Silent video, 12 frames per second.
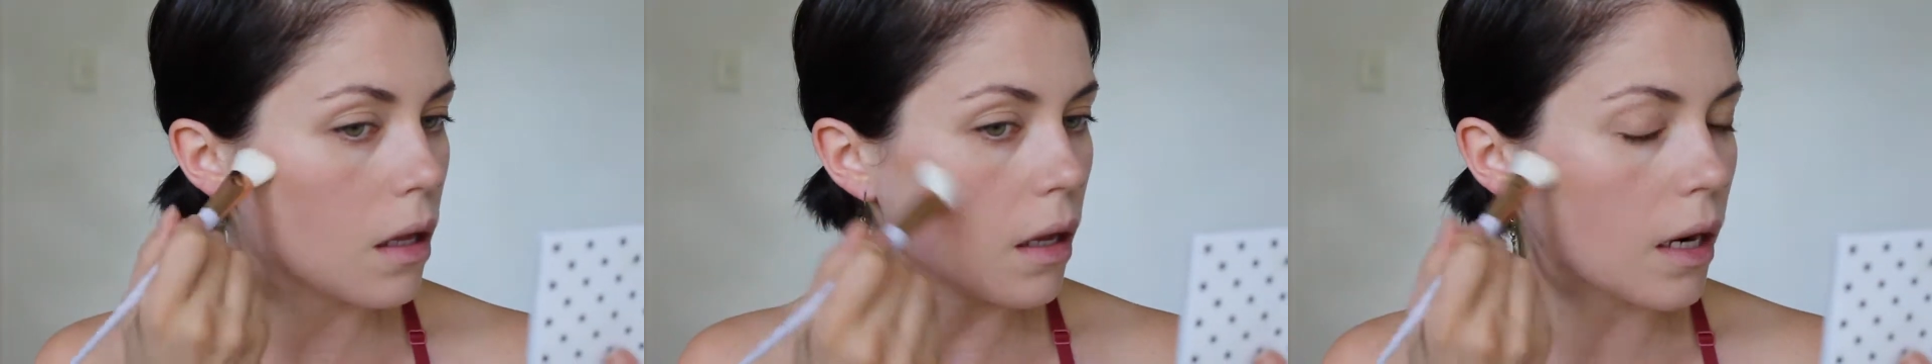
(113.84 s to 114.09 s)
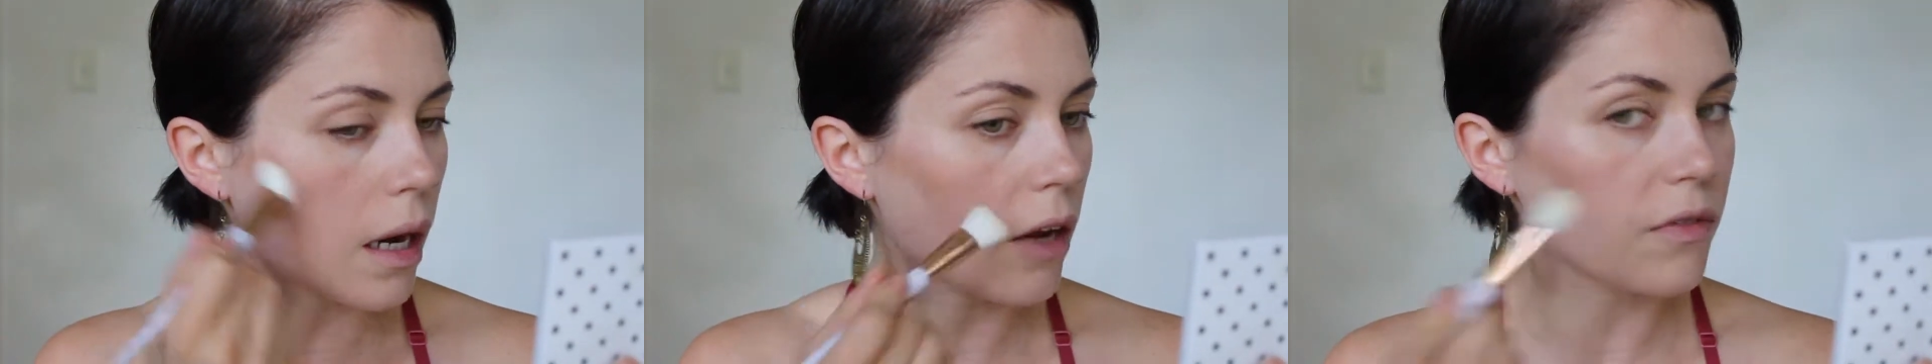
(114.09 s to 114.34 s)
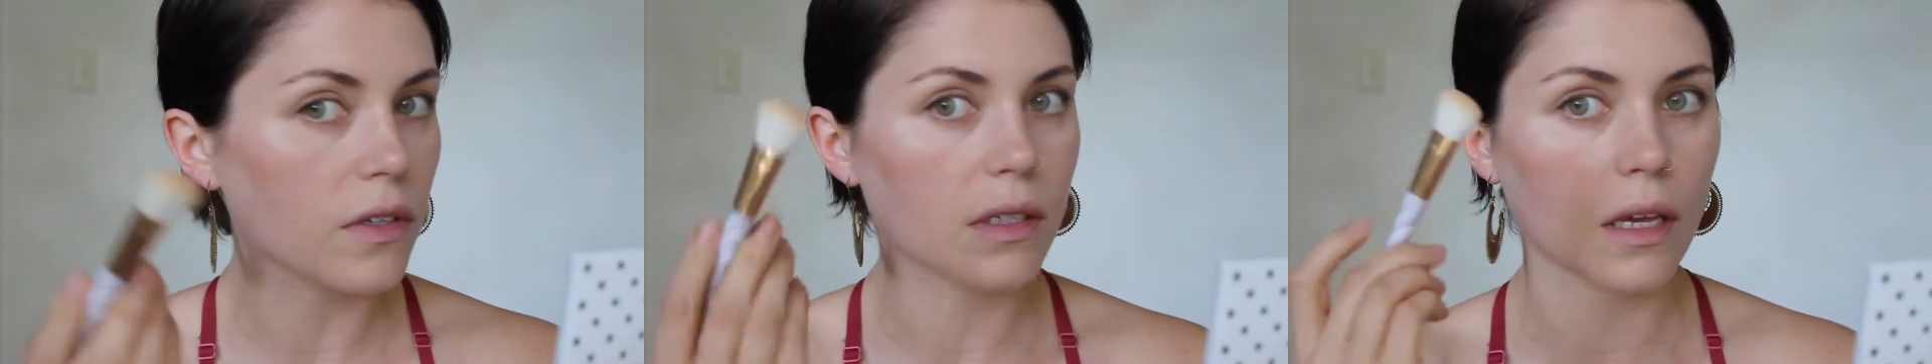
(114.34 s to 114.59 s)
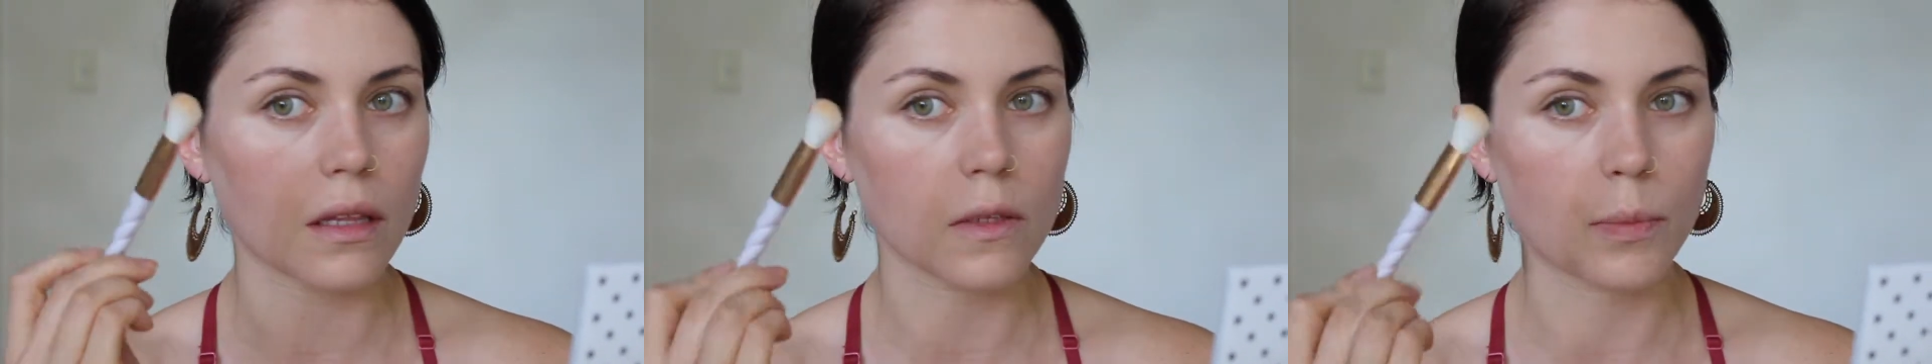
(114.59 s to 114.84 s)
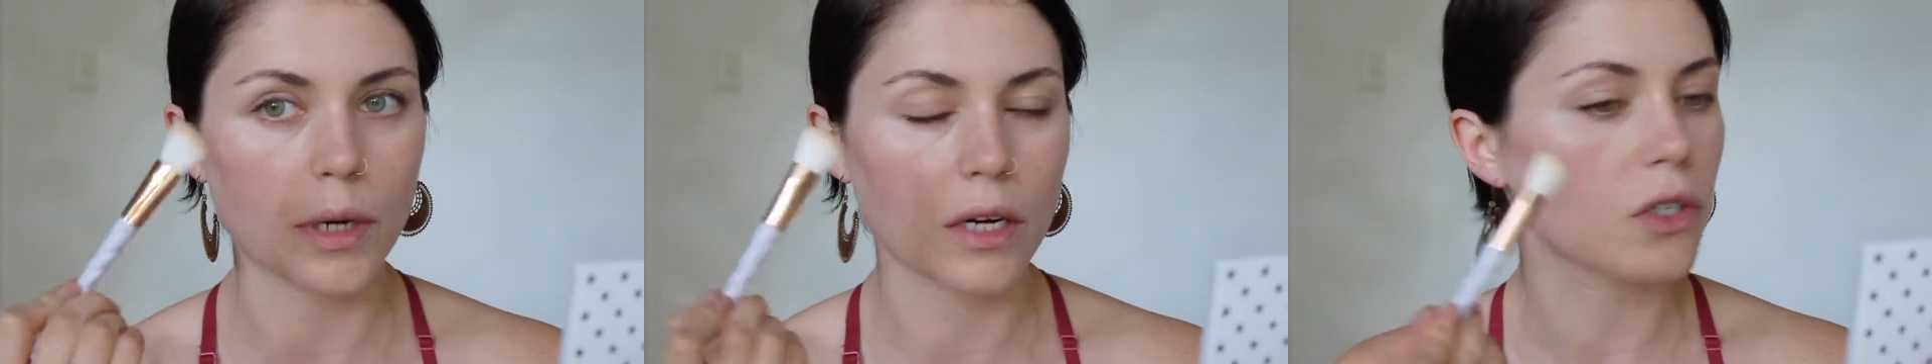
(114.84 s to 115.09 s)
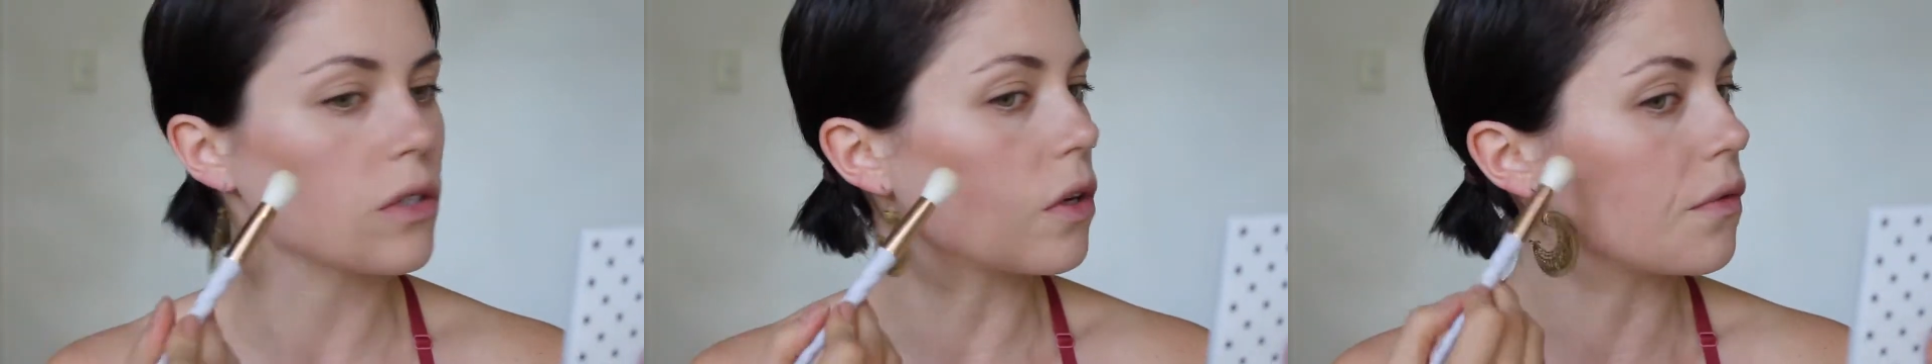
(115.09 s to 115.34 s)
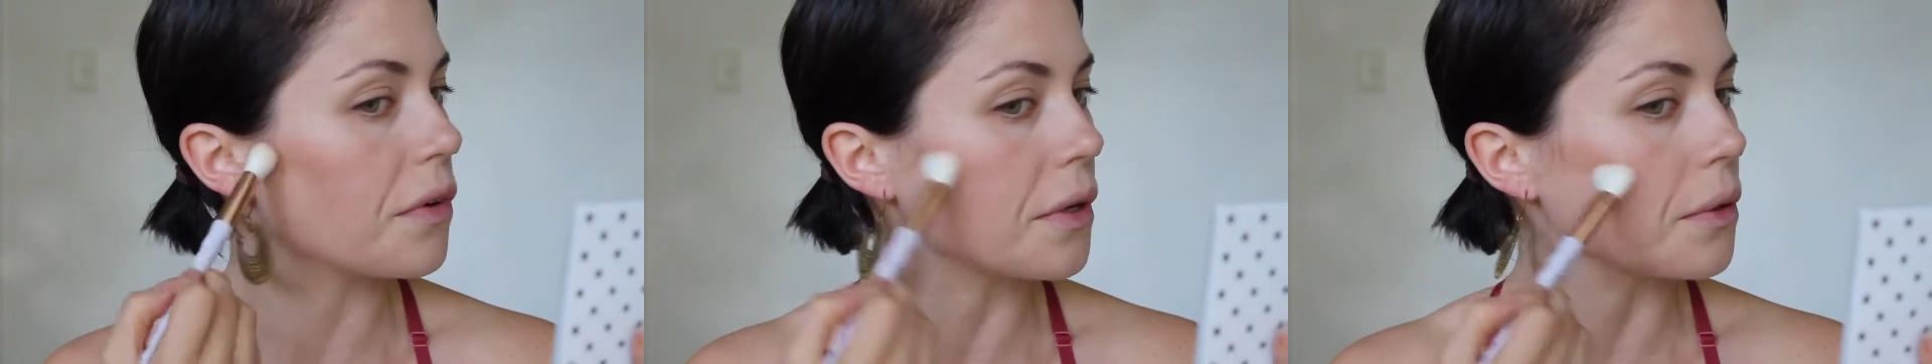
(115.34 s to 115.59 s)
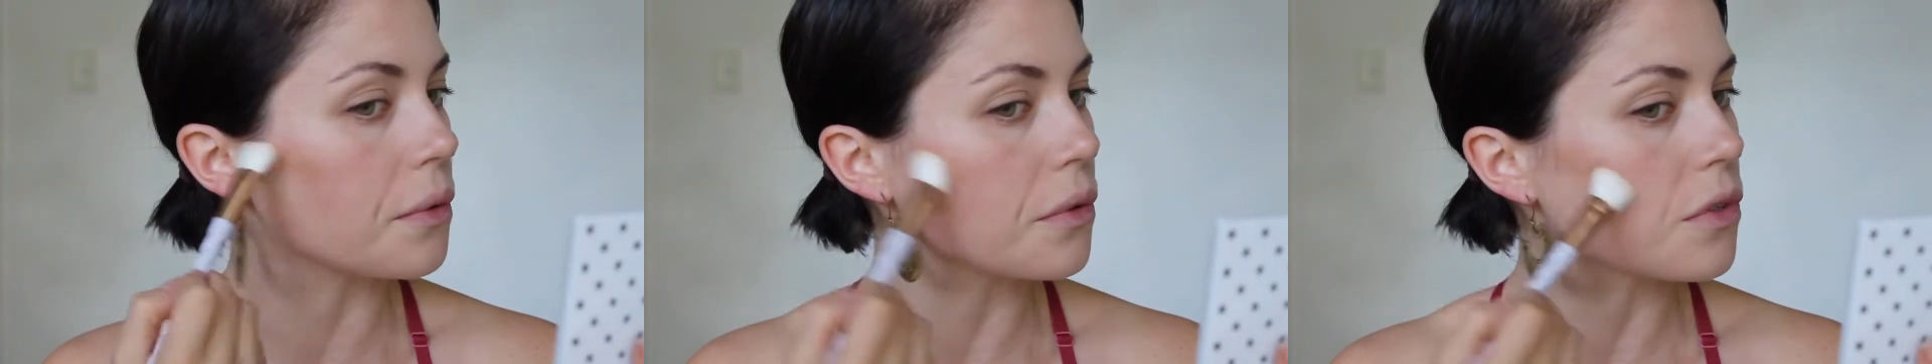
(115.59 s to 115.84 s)
And I have to say this brush is not
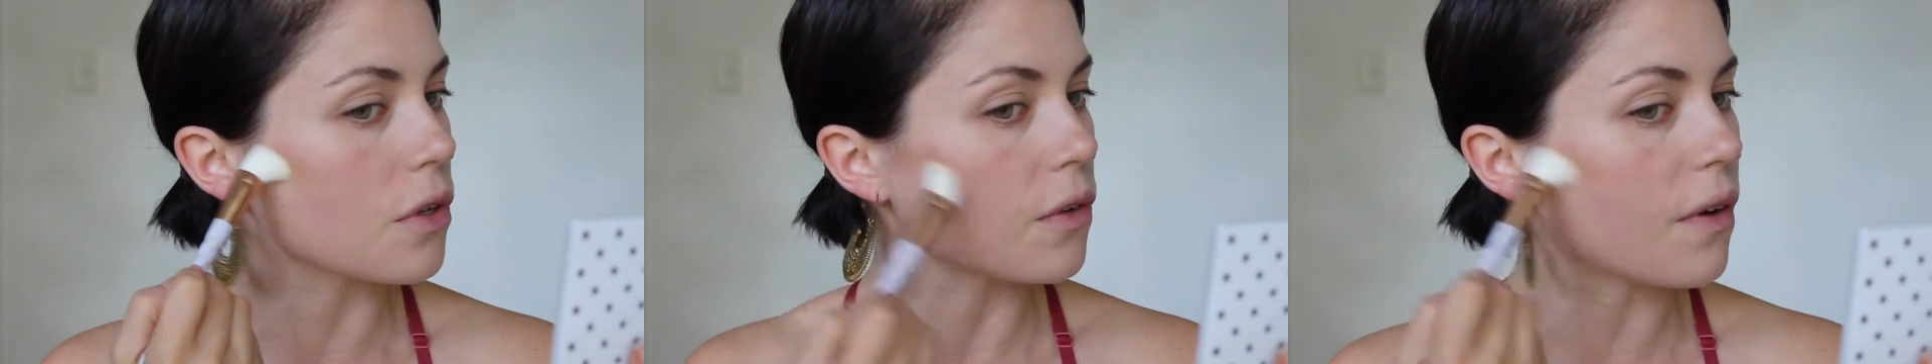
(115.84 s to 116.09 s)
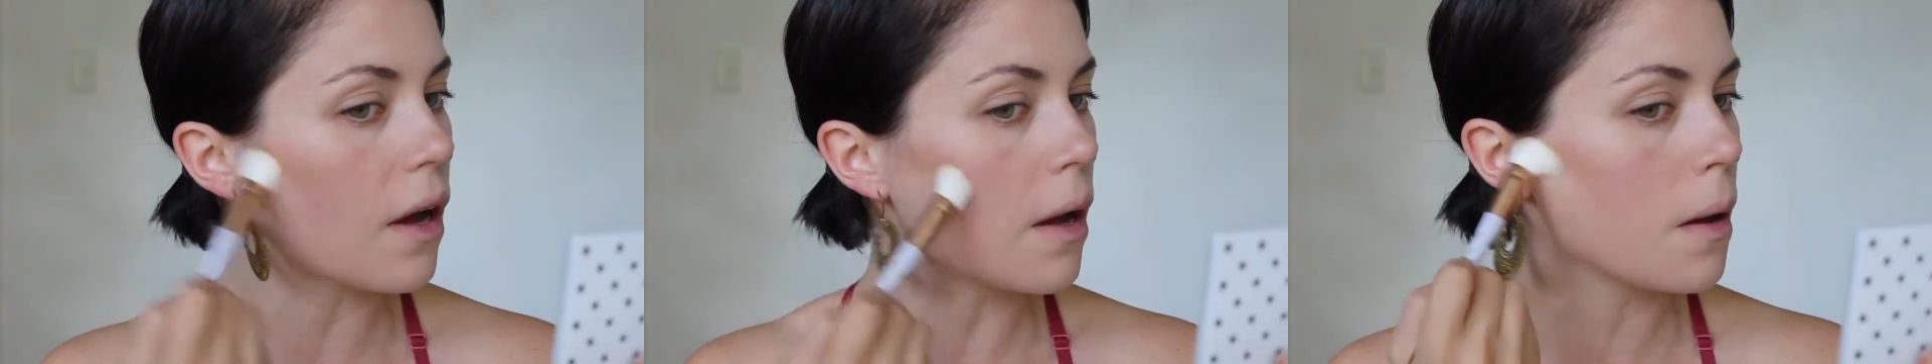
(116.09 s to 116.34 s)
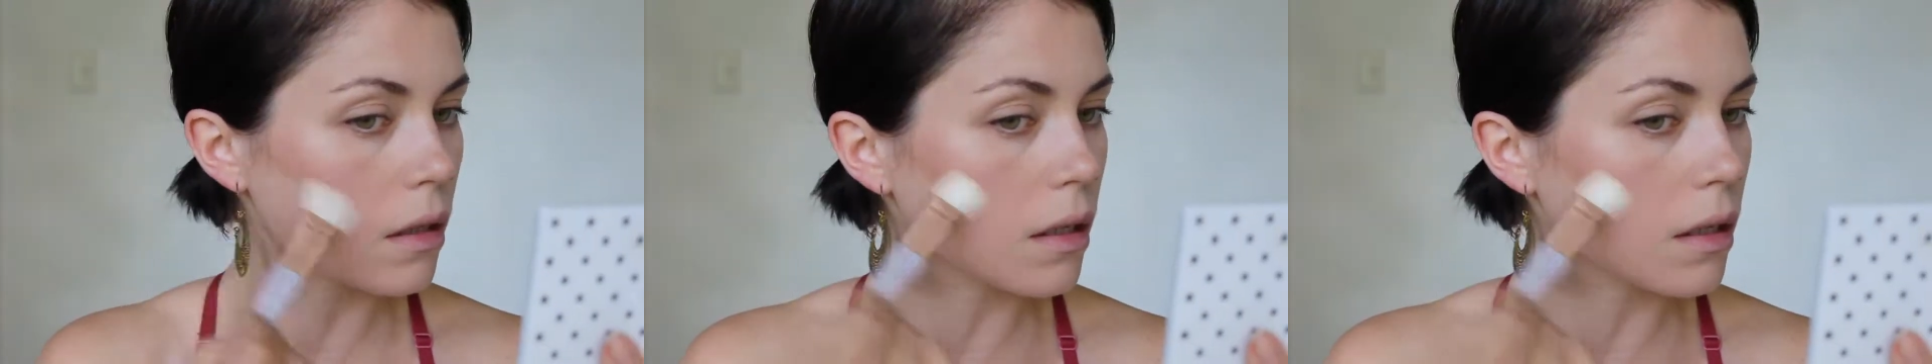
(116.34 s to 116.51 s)
very good so far.